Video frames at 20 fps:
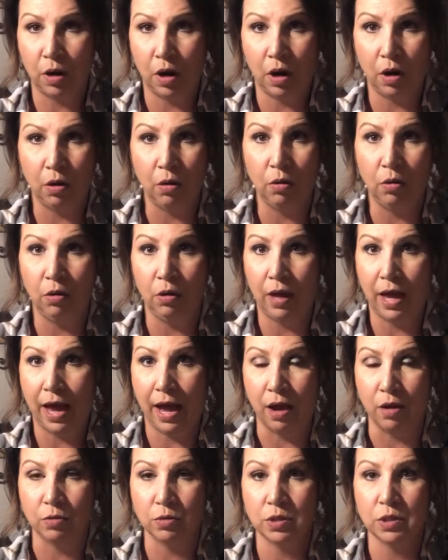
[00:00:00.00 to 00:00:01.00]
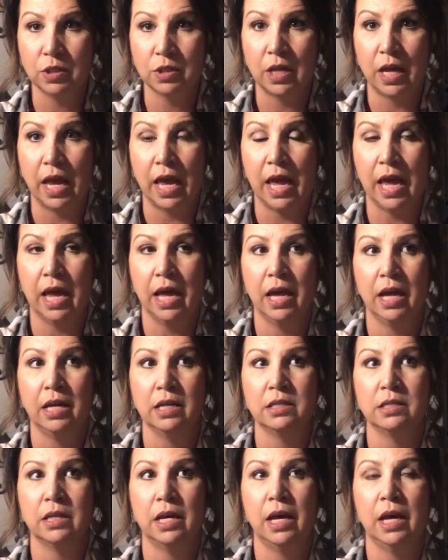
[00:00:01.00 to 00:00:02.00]
our whole house
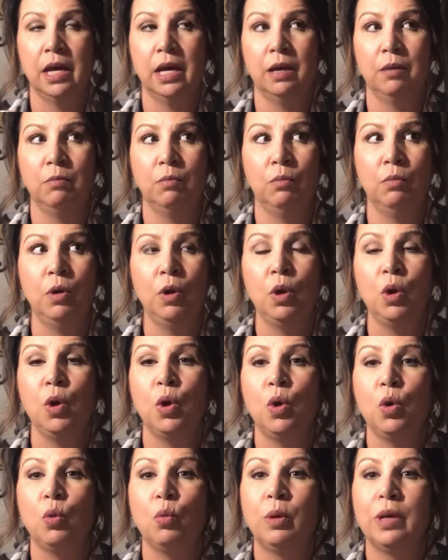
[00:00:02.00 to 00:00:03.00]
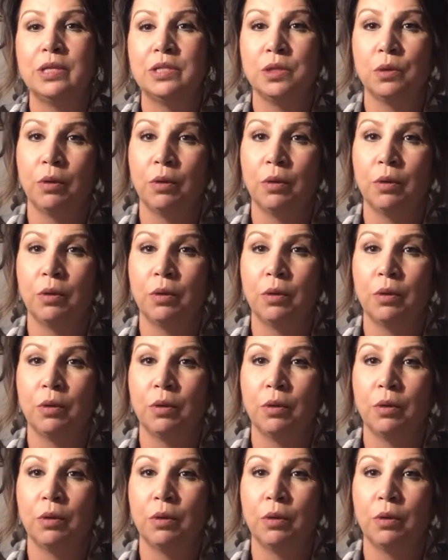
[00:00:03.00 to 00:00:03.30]
and um, we do